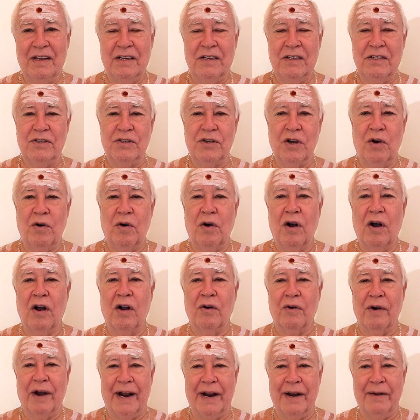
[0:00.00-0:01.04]
So,
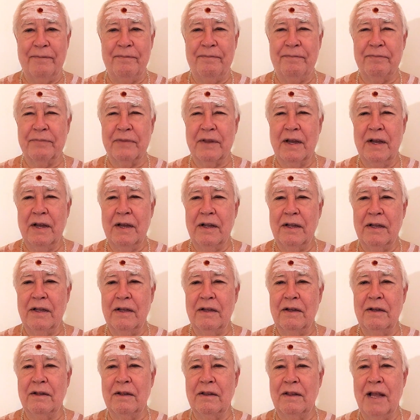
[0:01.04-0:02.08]
all right.
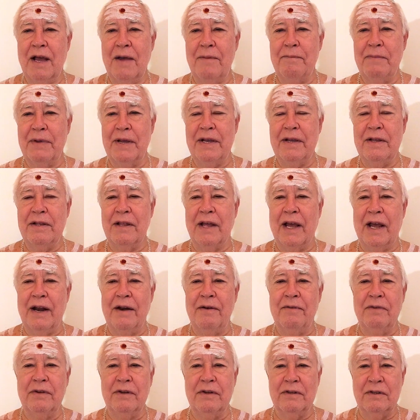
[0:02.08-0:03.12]
Let me
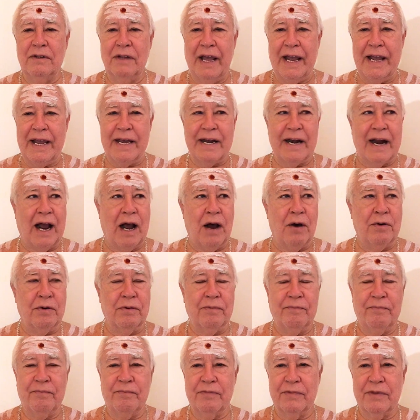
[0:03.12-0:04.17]
then lay it out
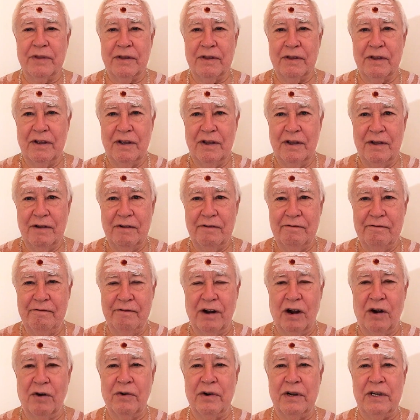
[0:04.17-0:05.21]

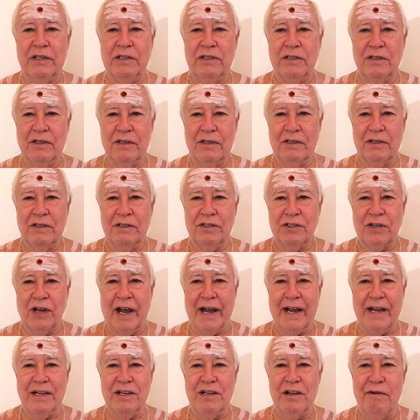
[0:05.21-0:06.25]
very
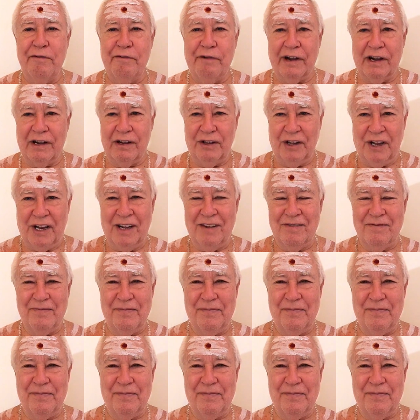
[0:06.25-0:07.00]
scientifically.